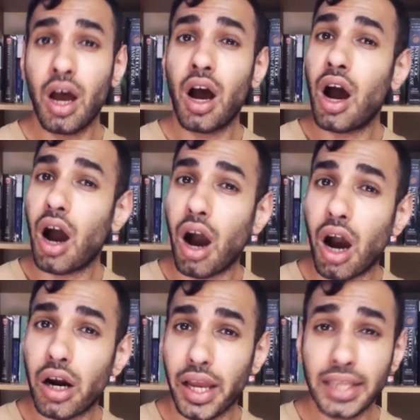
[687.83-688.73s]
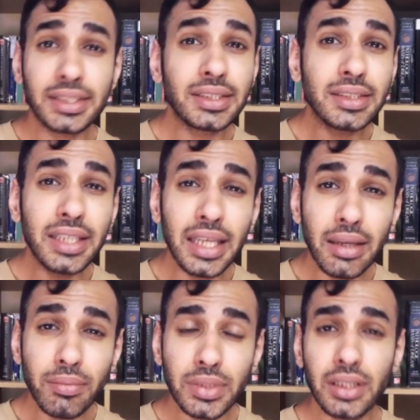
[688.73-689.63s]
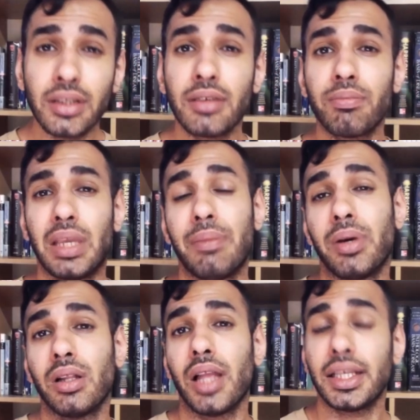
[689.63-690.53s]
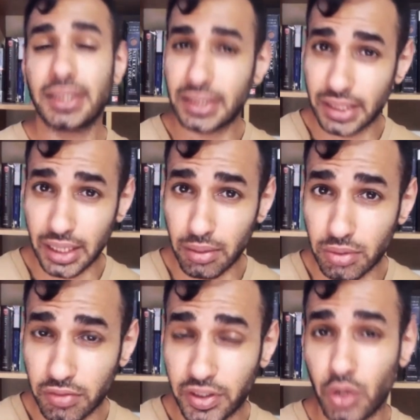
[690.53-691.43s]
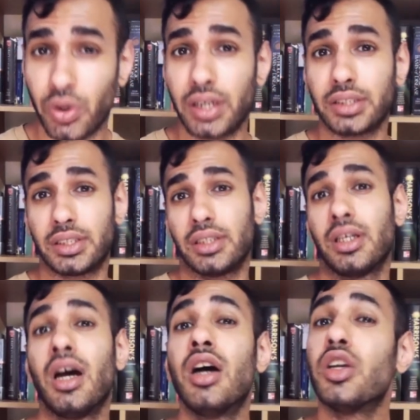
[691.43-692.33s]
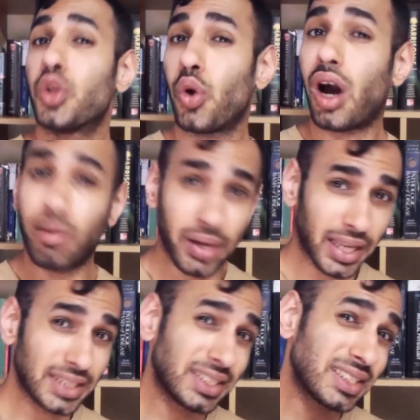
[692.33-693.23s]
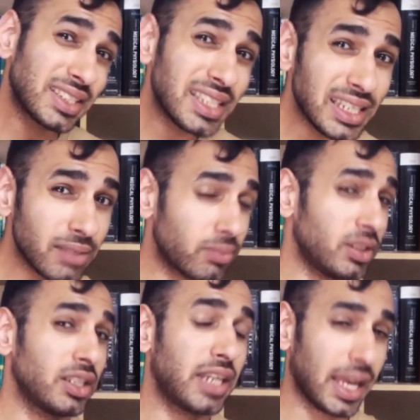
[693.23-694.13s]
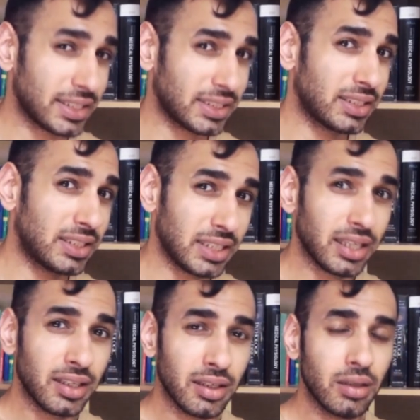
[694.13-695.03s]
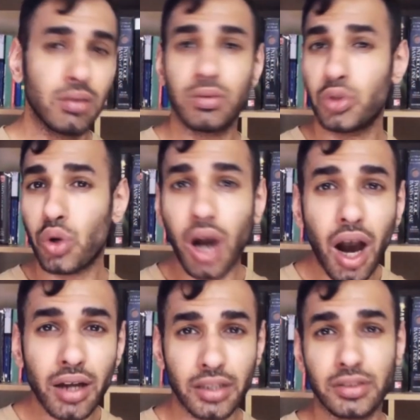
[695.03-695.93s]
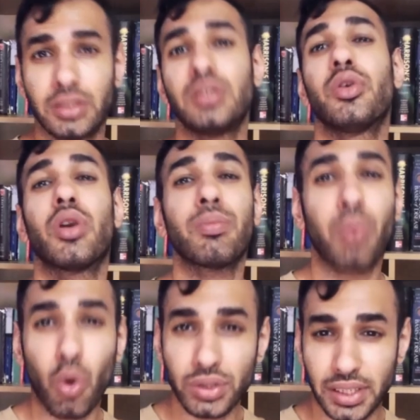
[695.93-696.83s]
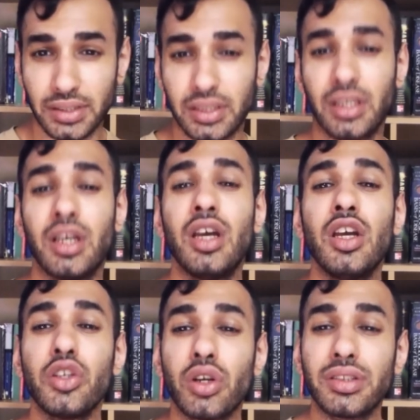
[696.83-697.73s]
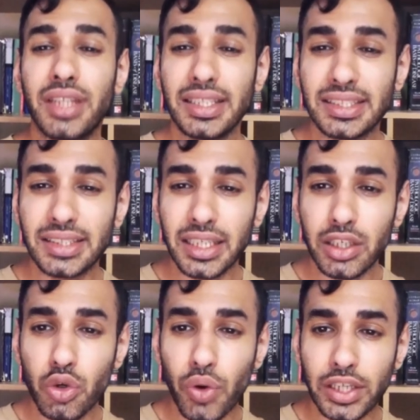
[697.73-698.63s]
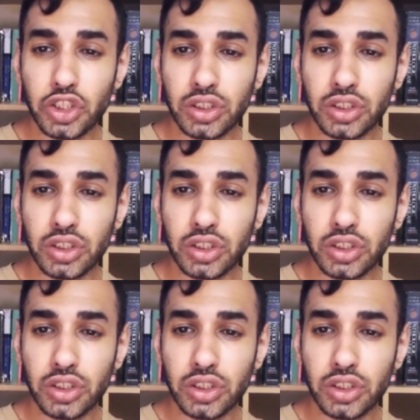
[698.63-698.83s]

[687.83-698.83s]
are esteemed people, esteemed viewers. You are my esteemed guests. You're honored, you're important, you're distinguished,